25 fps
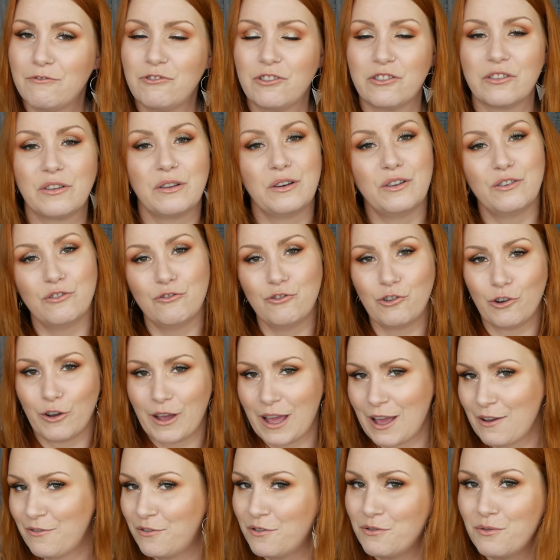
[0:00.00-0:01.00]
I'm just gonna
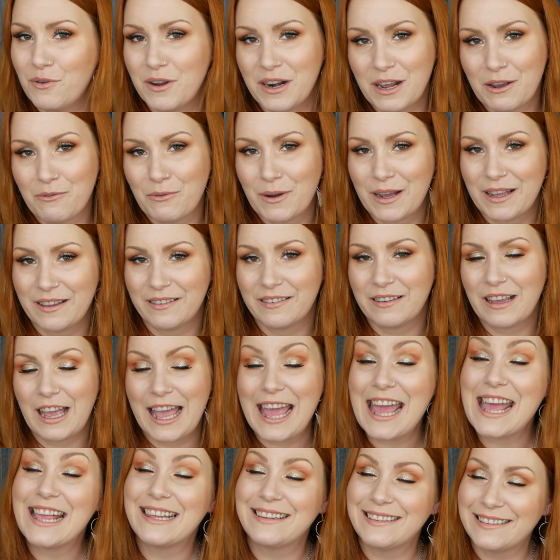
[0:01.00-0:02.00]
enjoy it for what it was,
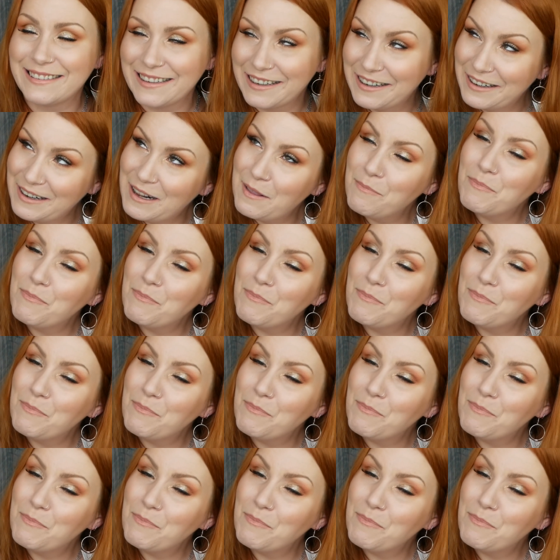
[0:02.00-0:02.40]
is.